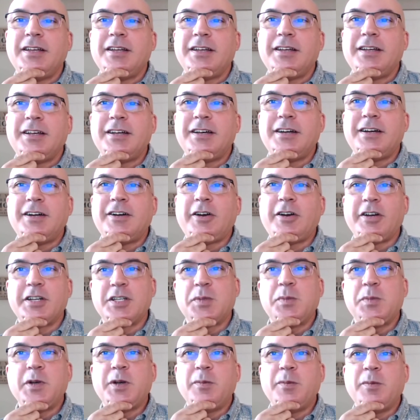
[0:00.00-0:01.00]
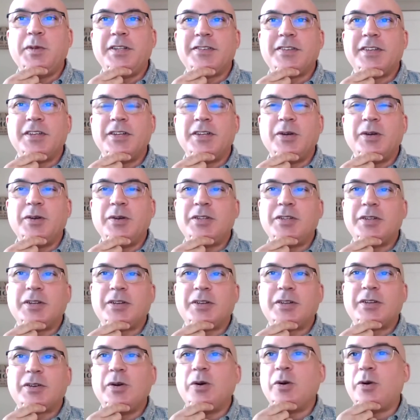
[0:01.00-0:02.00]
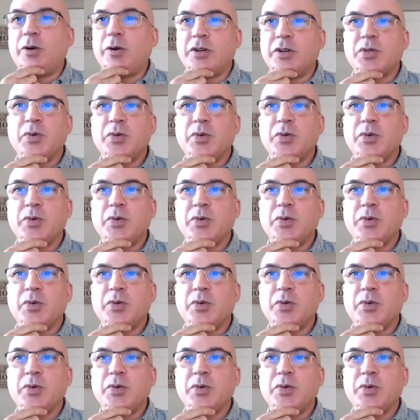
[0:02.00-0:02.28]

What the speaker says: our experiments, into cohorts.